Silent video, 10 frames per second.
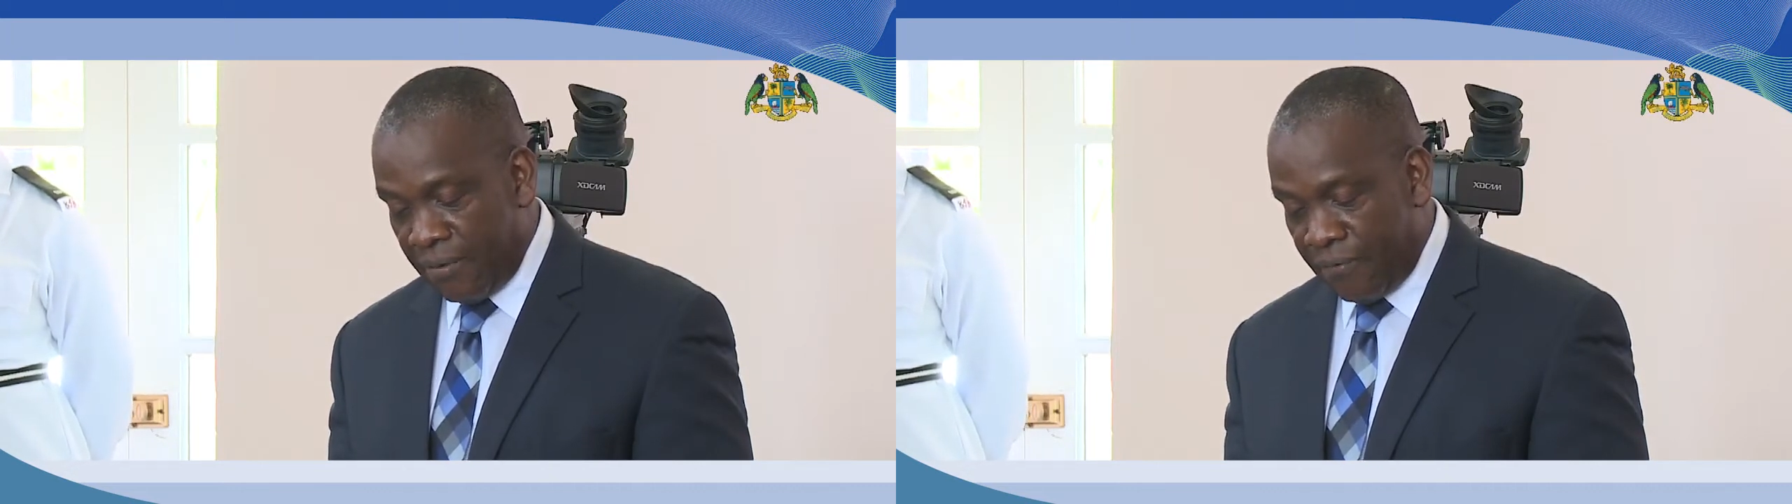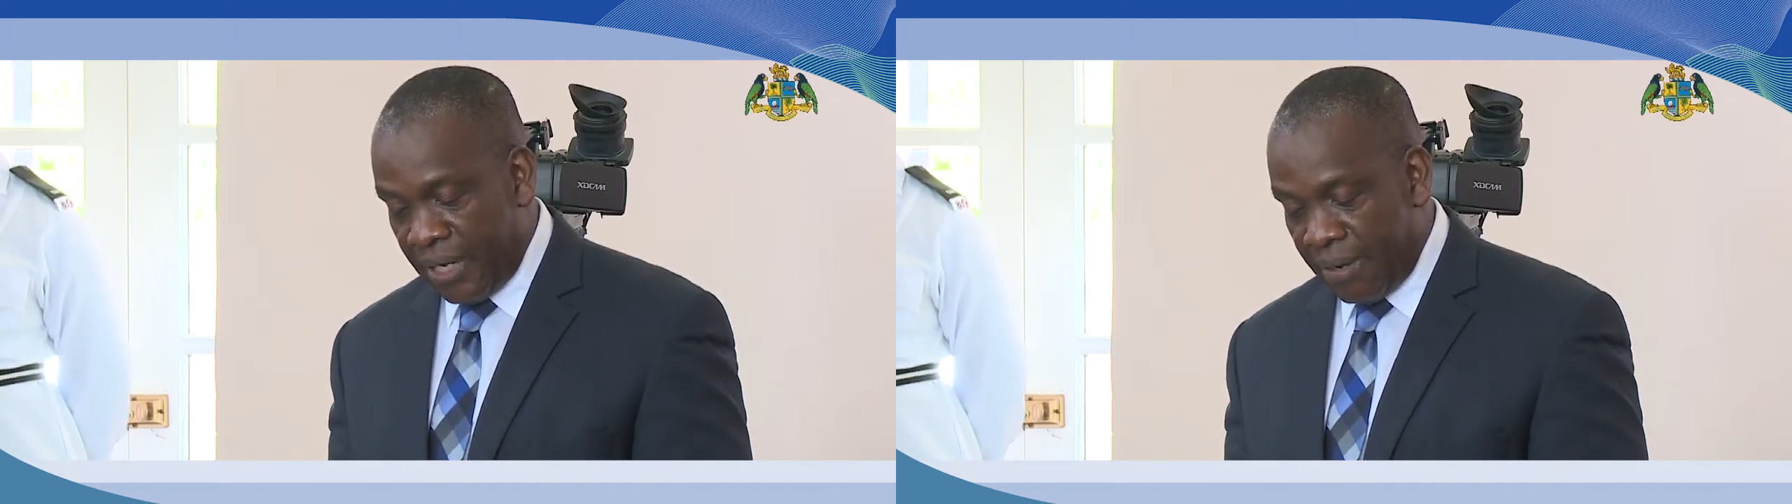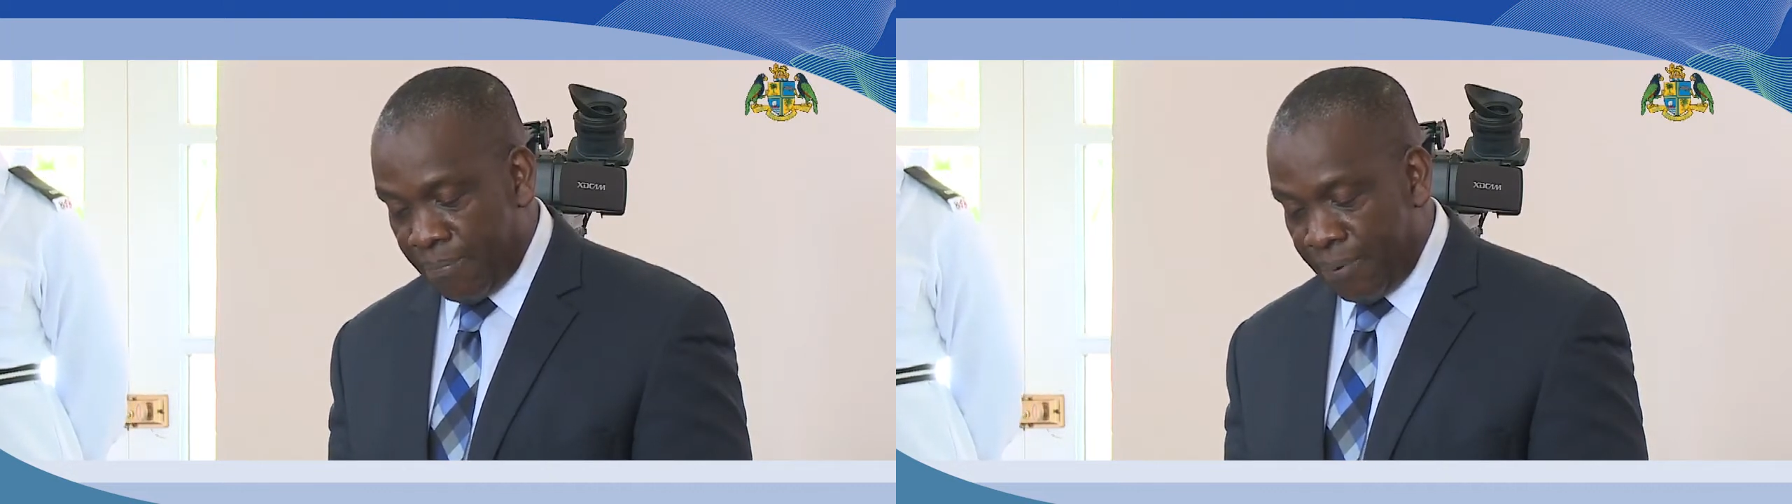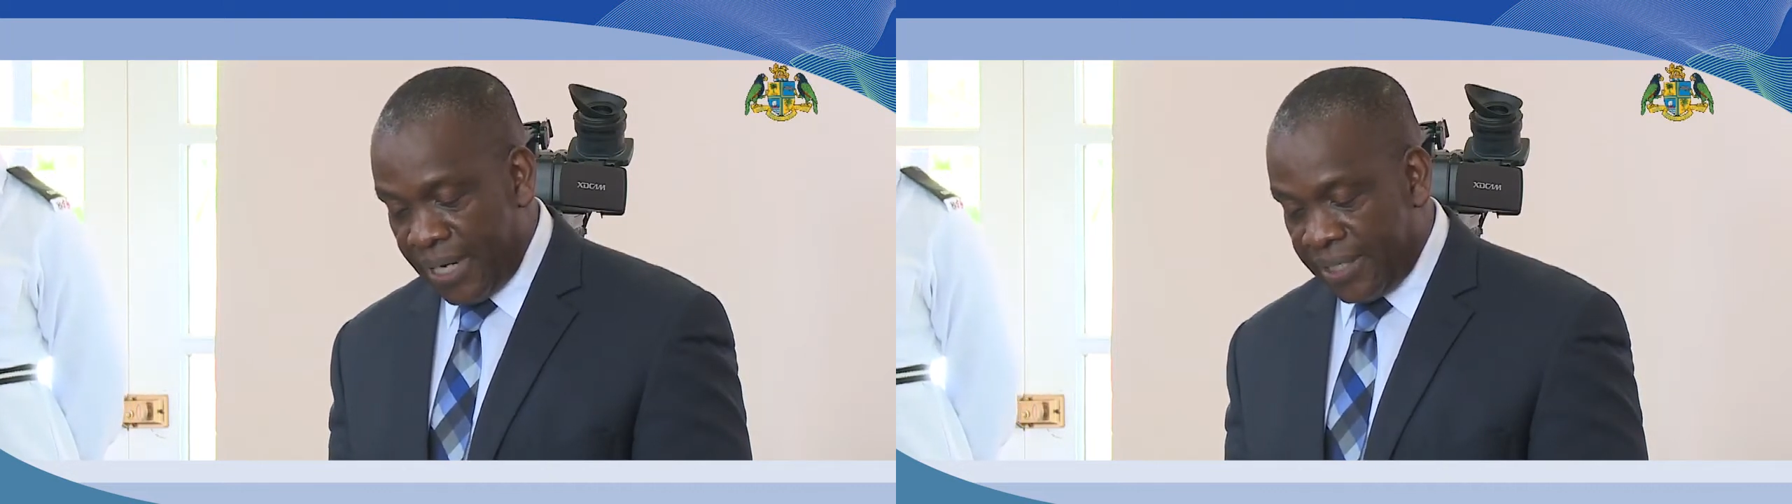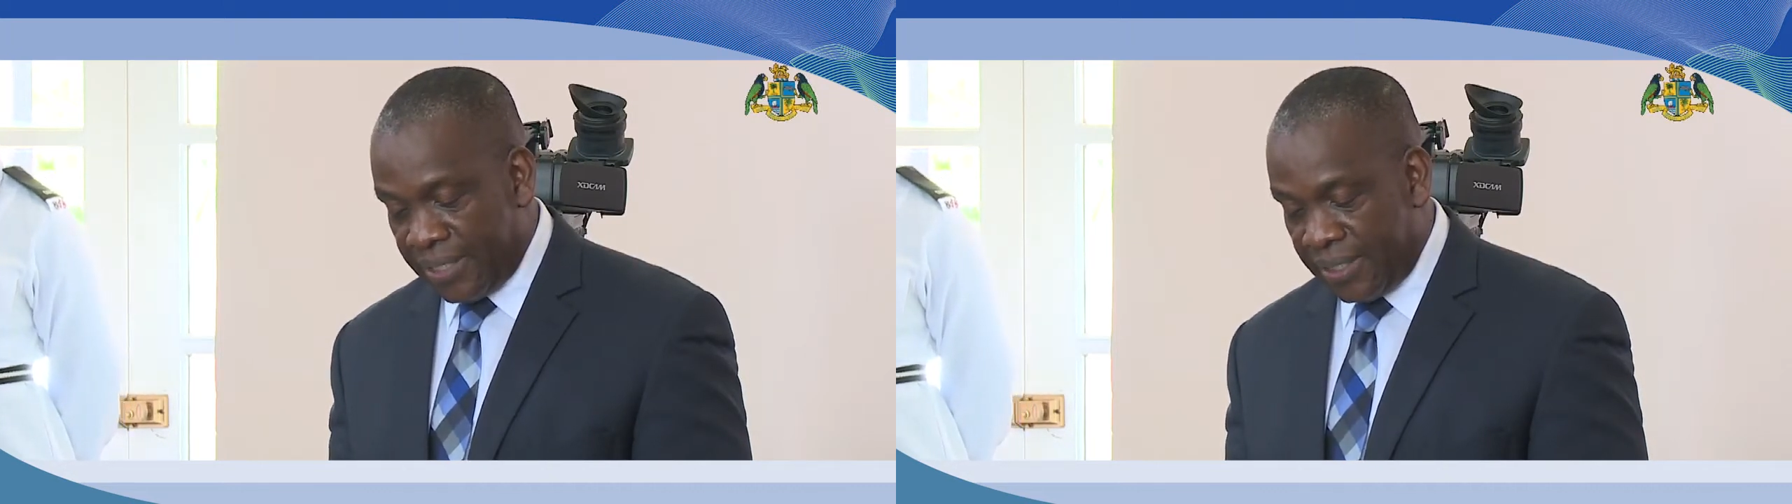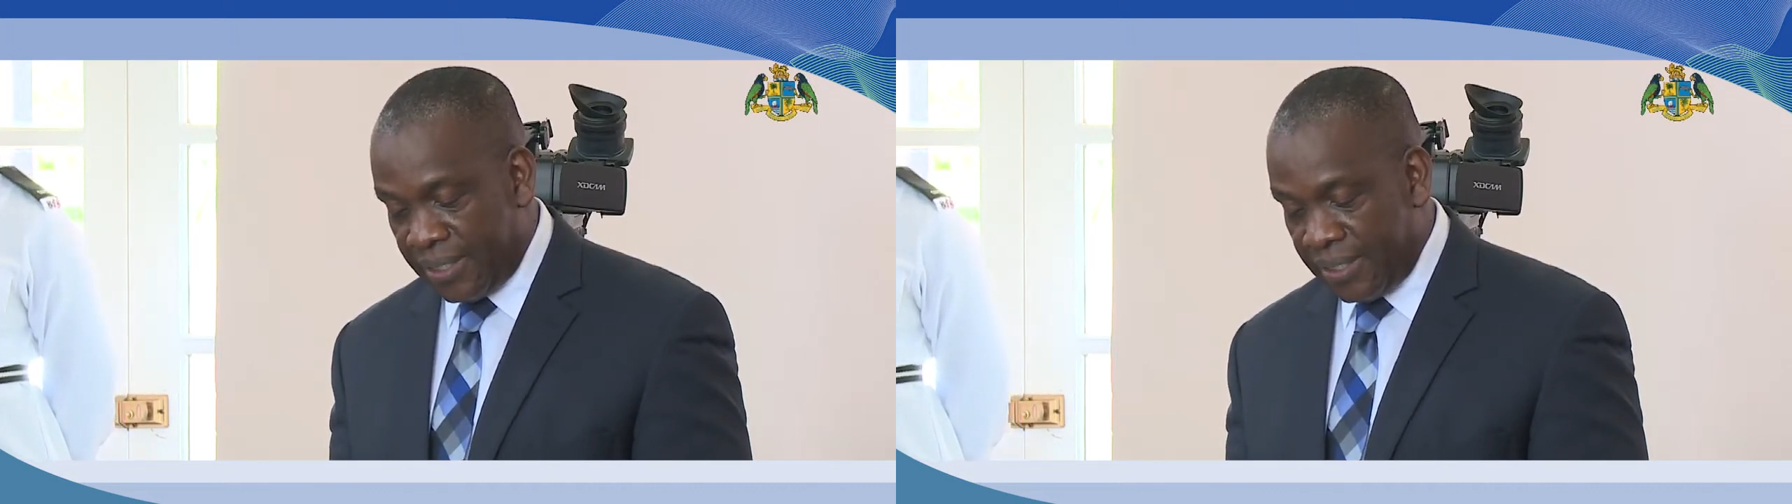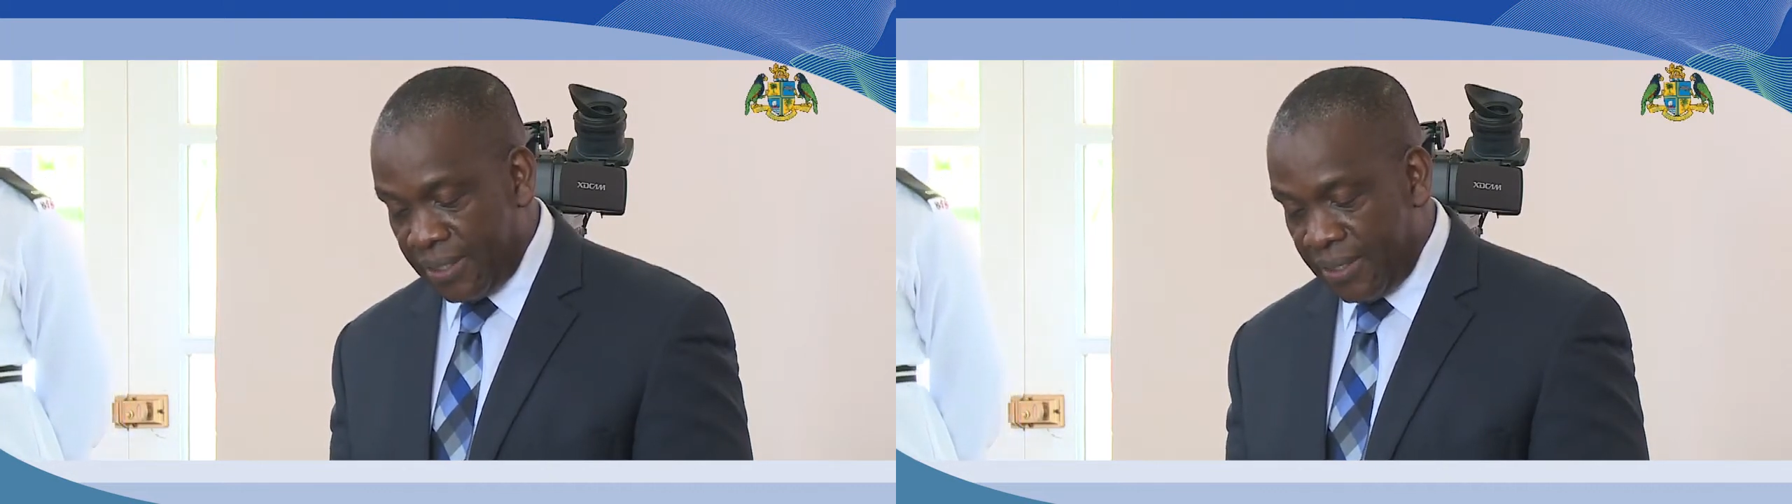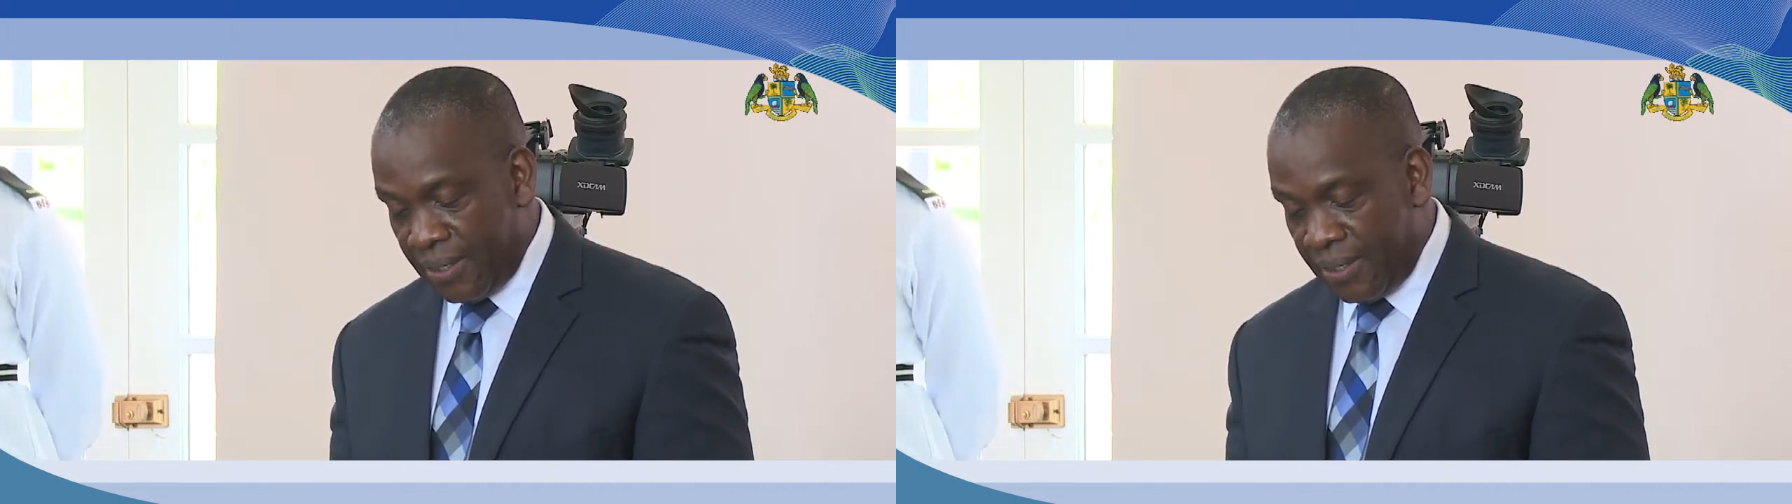for the embrace